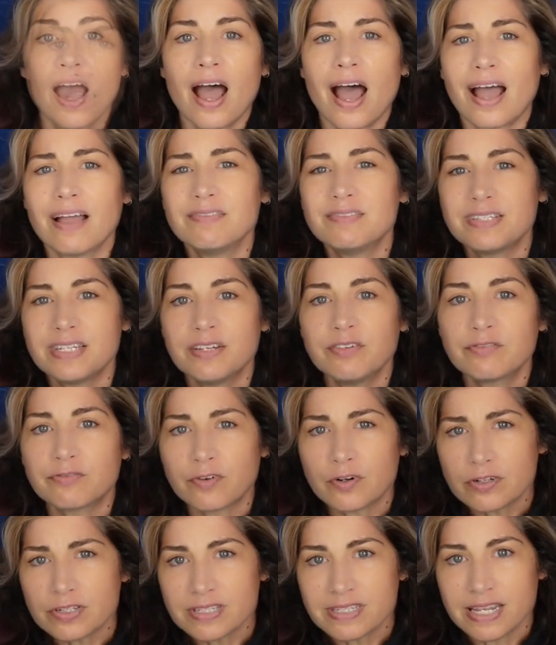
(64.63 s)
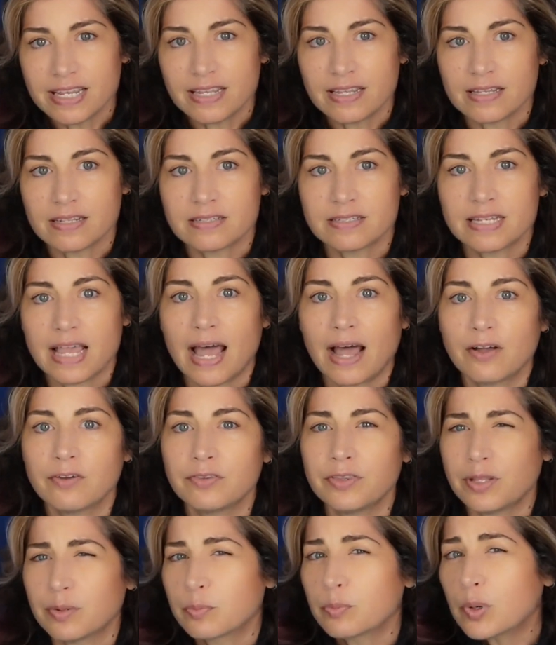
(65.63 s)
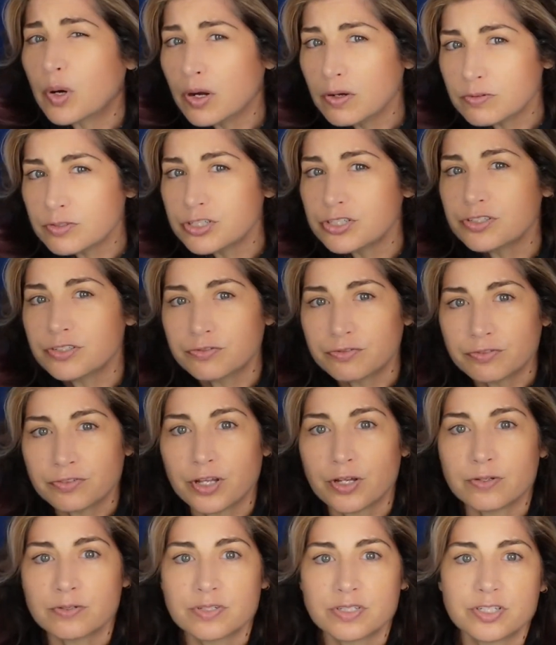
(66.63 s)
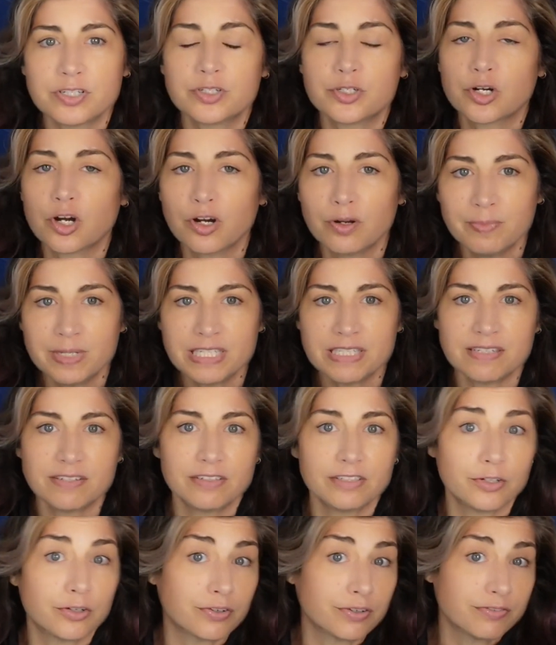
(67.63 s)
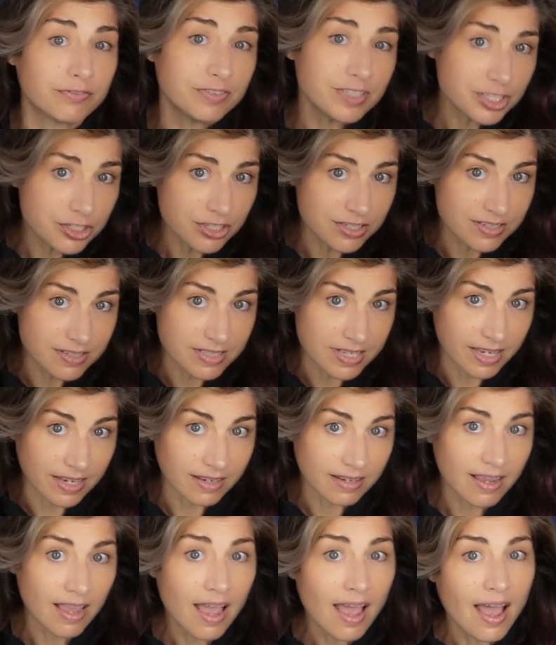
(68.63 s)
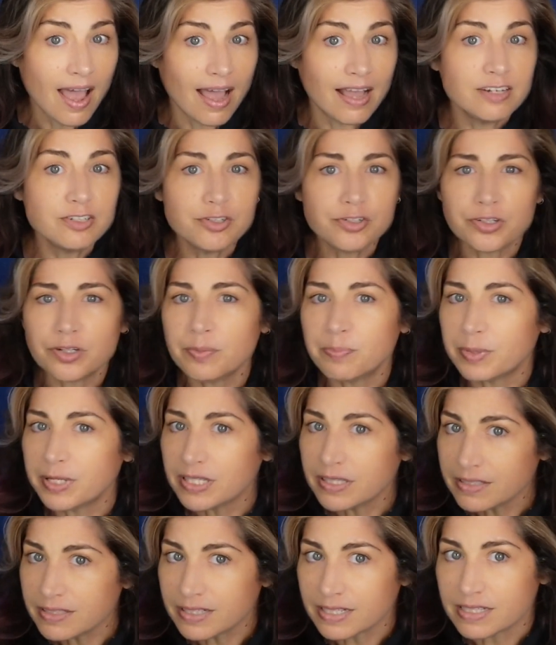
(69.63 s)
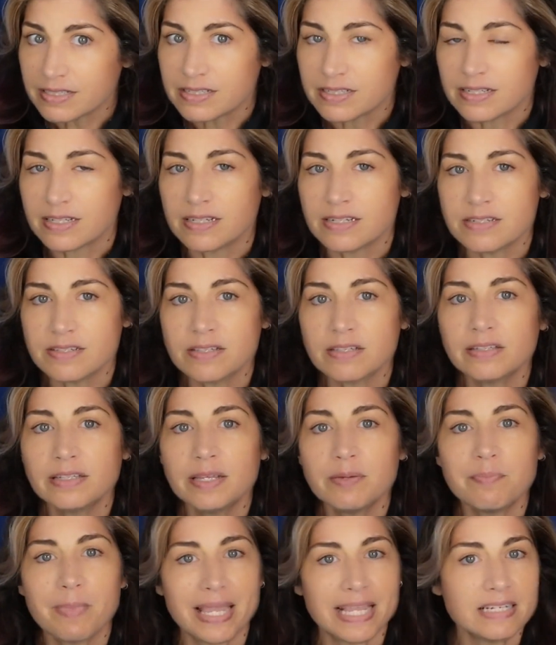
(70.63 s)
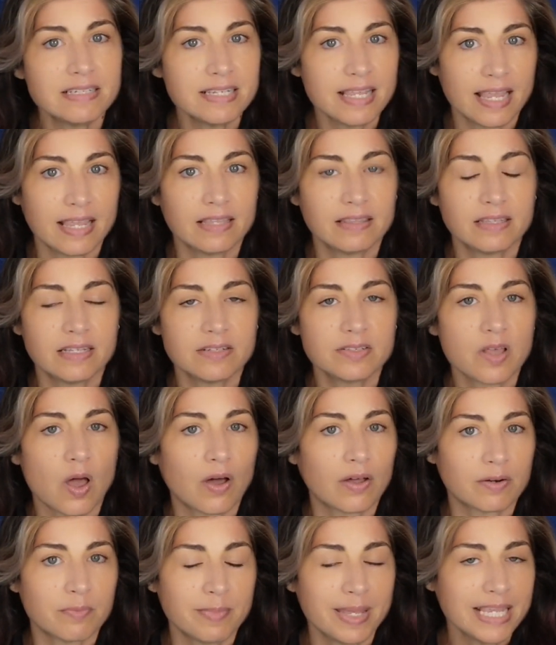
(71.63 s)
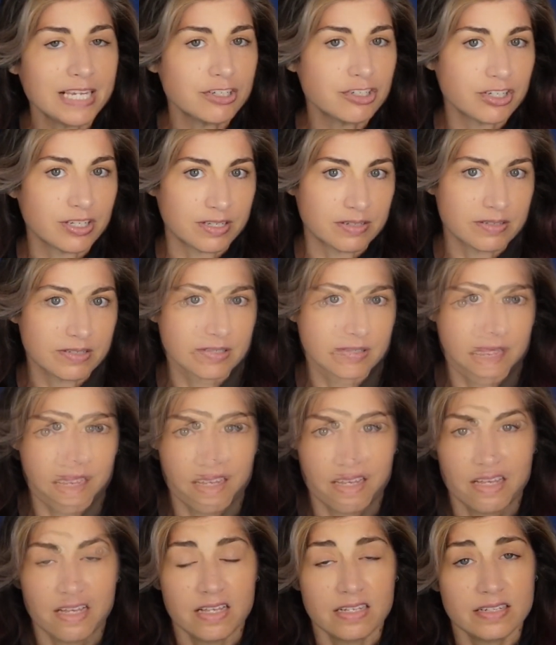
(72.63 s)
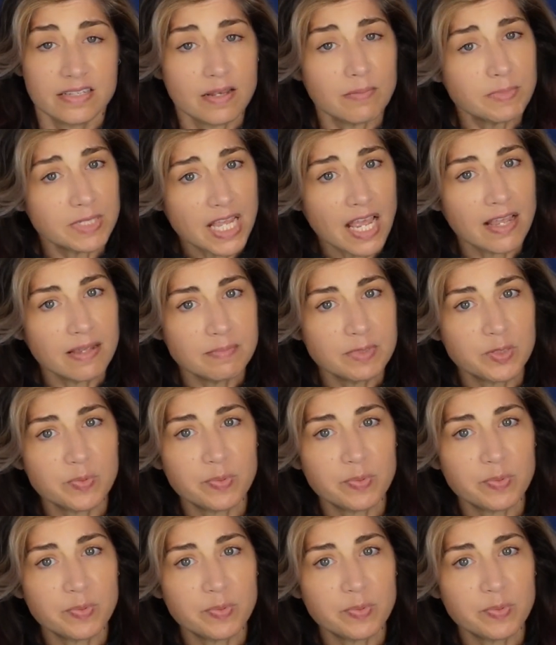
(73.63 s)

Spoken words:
I've seen firsthand how the approach to flows determines your efficiency and your ability to easily maintain these automations. Sometimes we